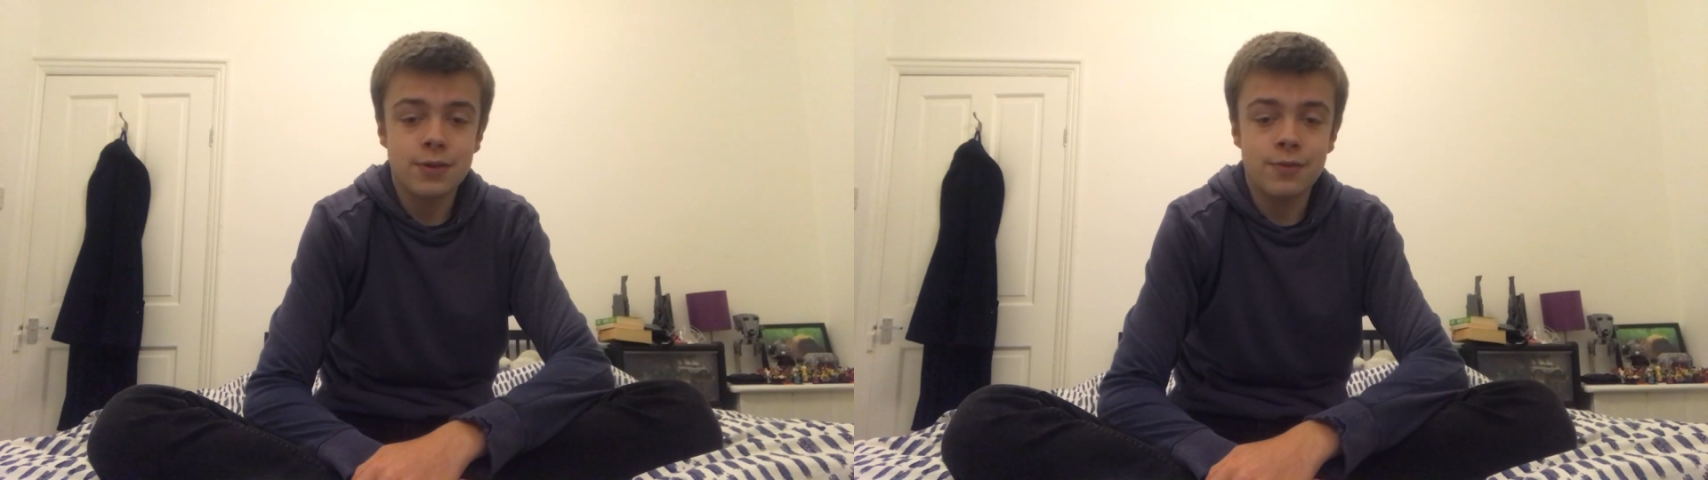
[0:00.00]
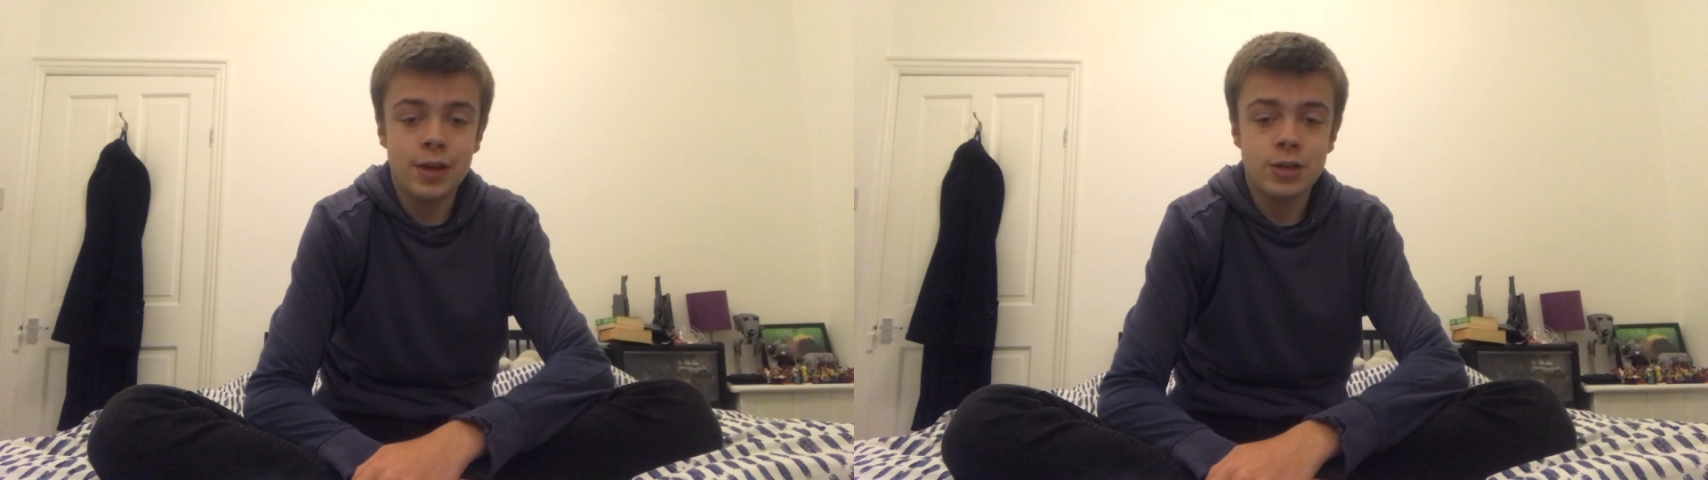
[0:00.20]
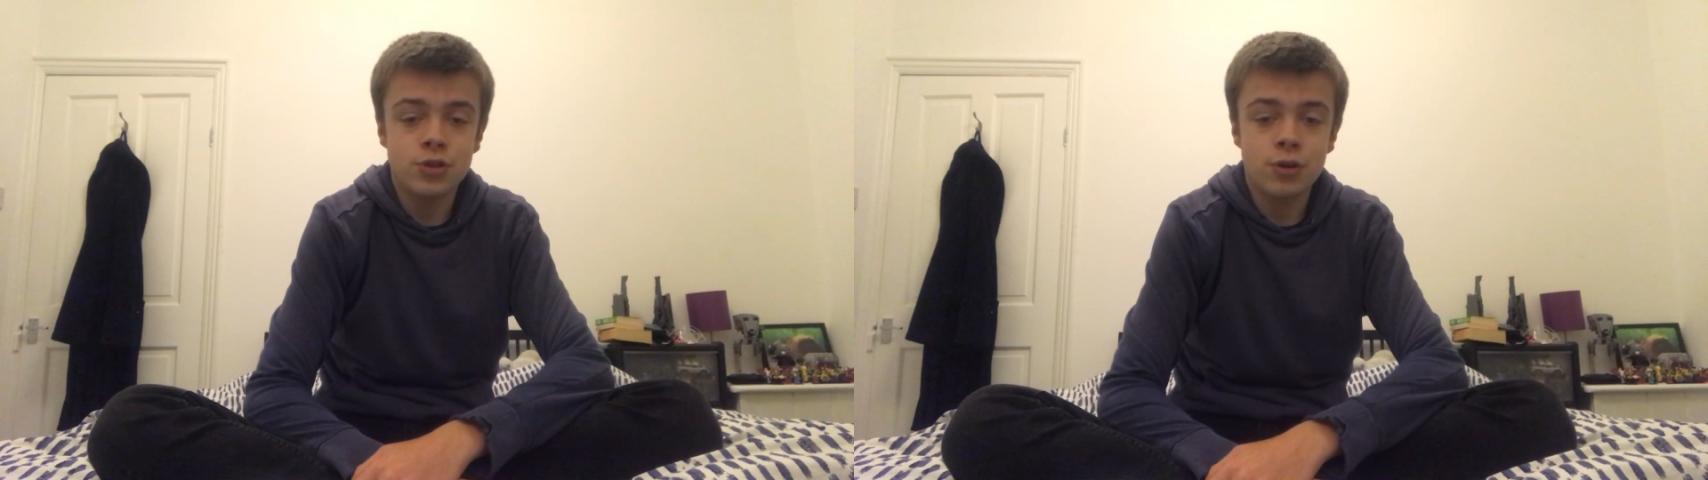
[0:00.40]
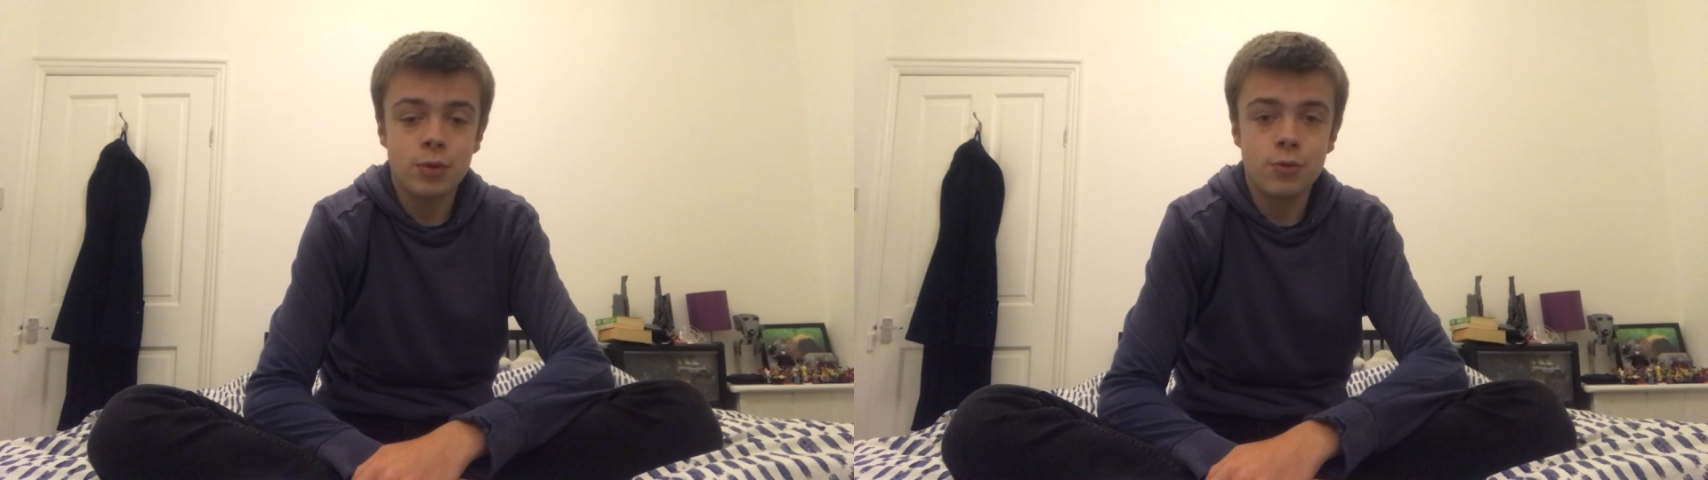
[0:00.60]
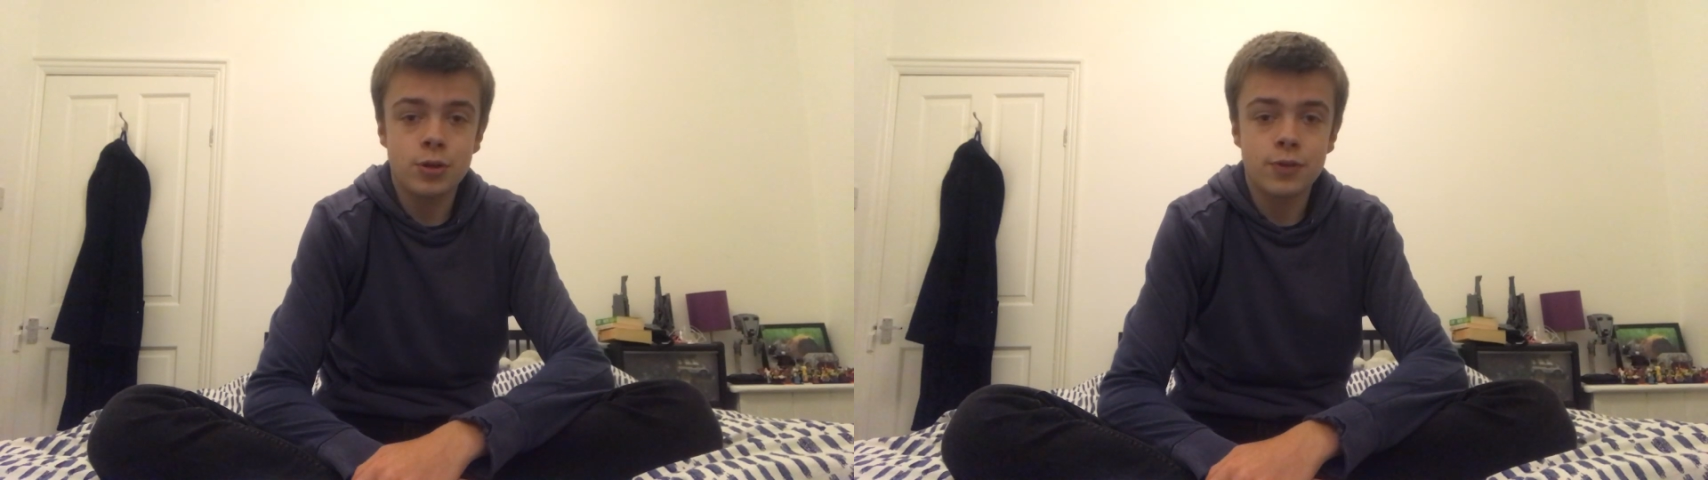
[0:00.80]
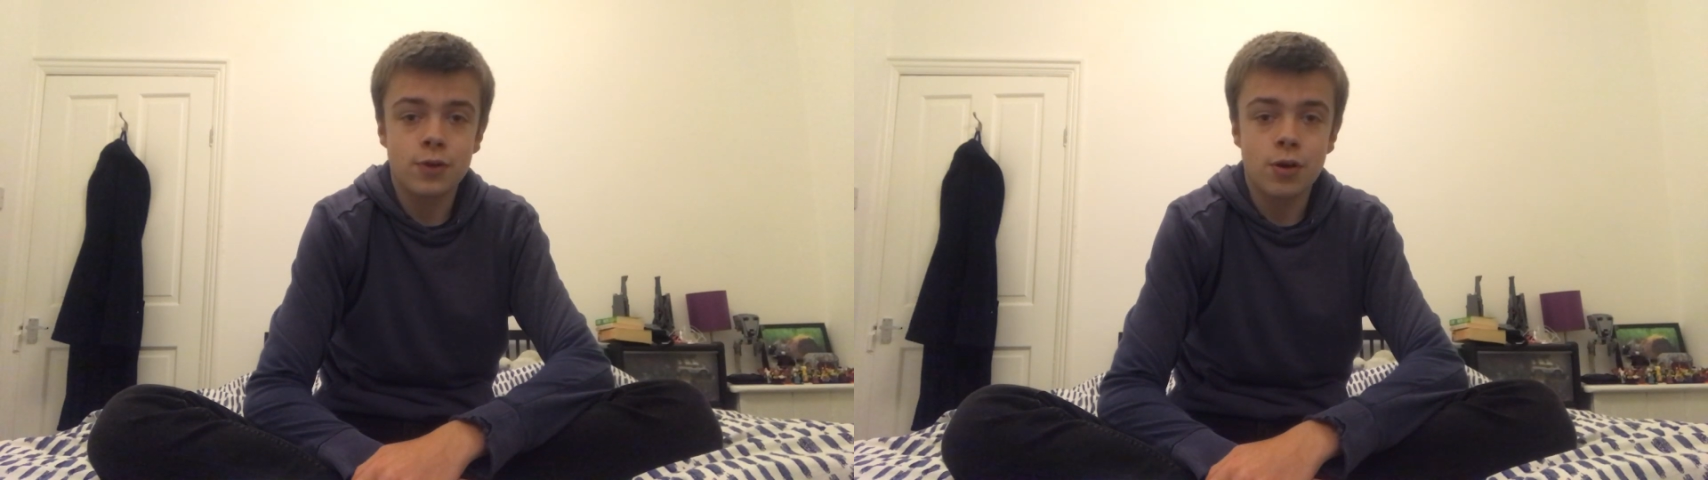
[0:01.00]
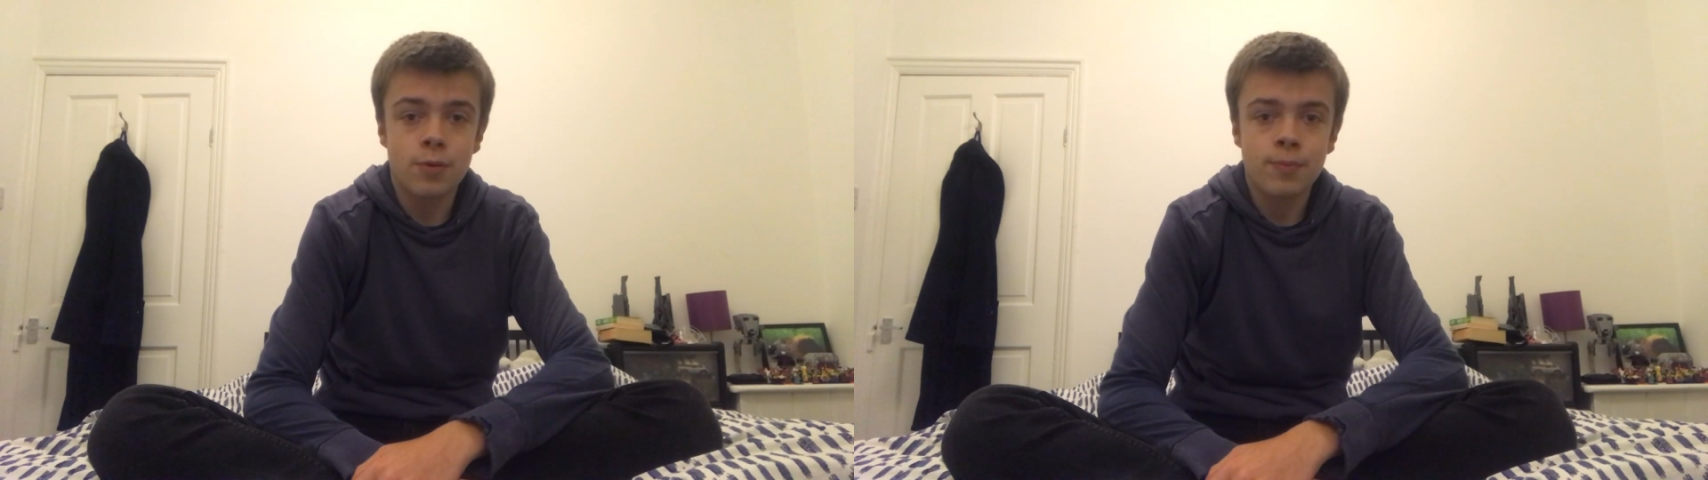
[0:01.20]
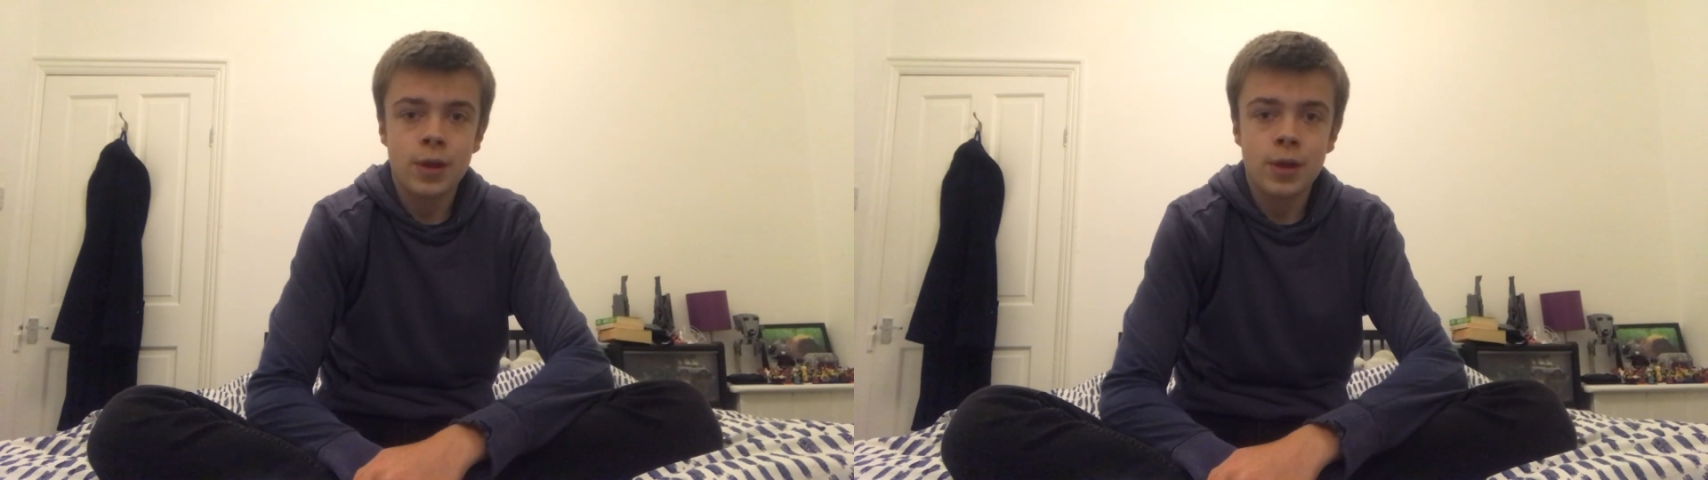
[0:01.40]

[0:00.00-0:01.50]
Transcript: then Johnny wouldn't have gone,